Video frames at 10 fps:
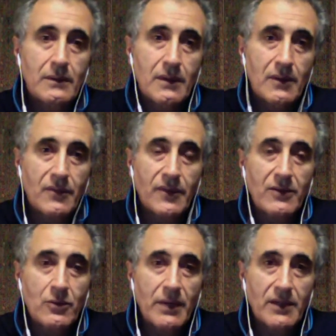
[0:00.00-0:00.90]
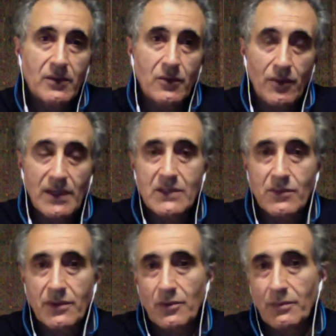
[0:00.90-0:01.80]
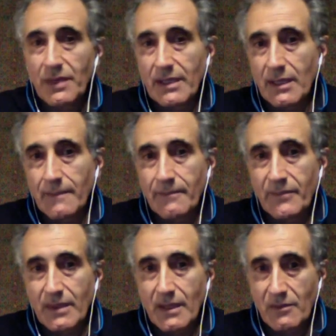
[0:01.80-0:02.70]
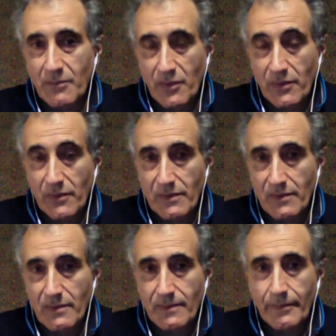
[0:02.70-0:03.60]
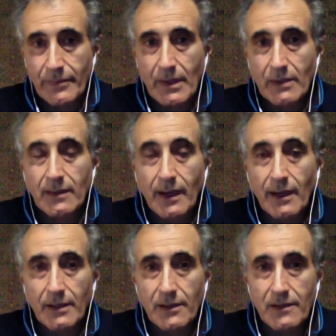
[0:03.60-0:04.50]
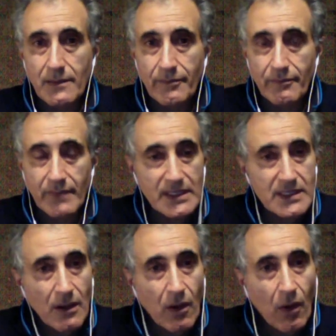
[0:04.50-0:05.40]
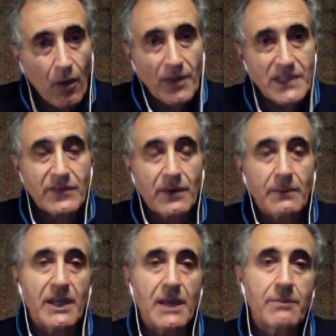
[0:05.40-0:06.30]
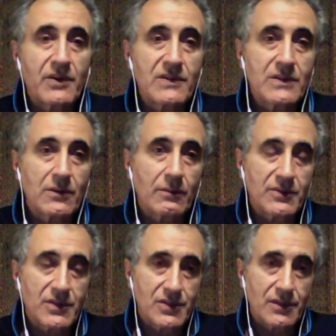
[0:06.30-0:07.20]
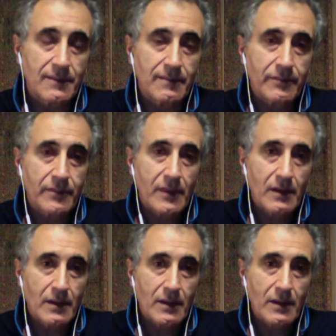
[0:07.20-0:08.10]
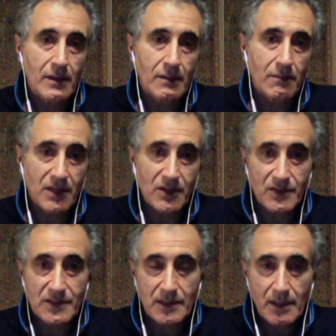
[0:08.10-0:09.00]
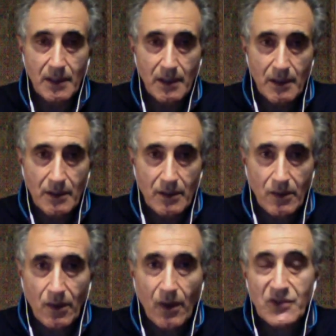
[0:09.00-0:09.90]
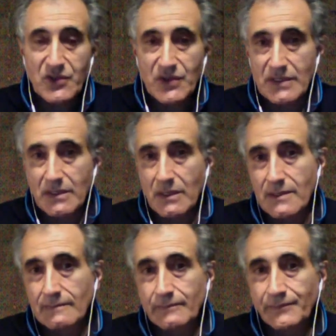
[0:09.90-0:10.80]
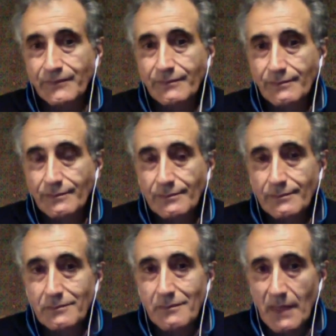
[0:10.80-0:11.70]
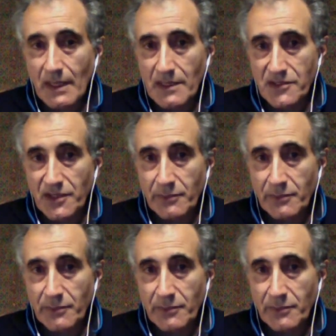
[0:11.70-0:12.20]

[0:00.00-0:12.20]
invite the body to rest when the body experiences tiredness. But it's always from an impersonal position, because consciousness is not